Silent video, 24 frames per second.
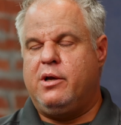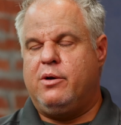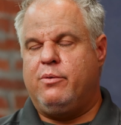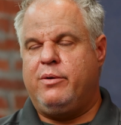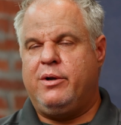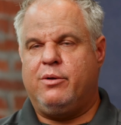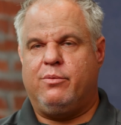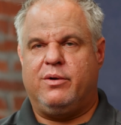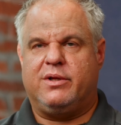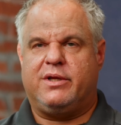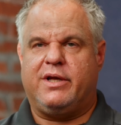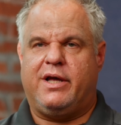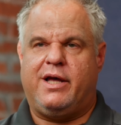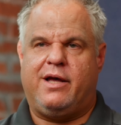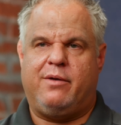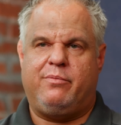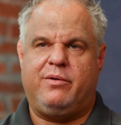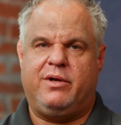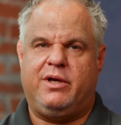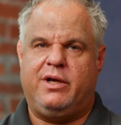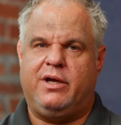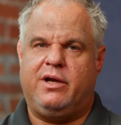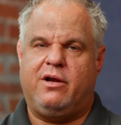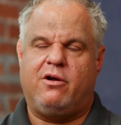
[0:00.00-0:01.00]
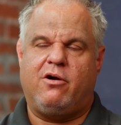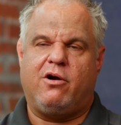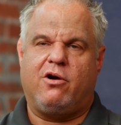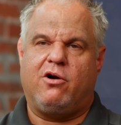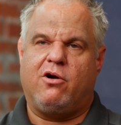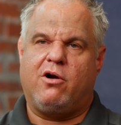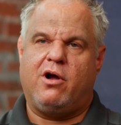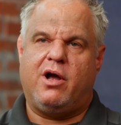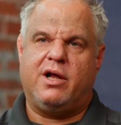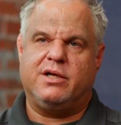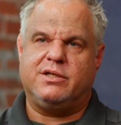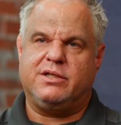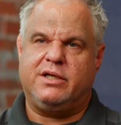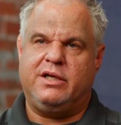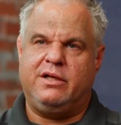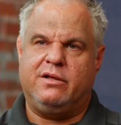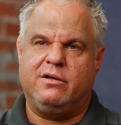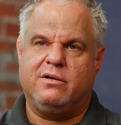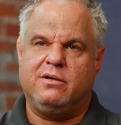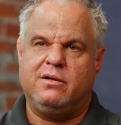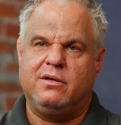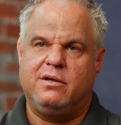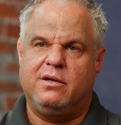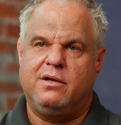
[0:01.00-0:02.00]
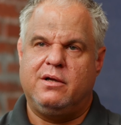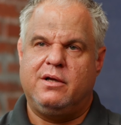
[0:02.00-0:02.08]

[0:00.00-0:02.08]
We don't want that happening in our garage either.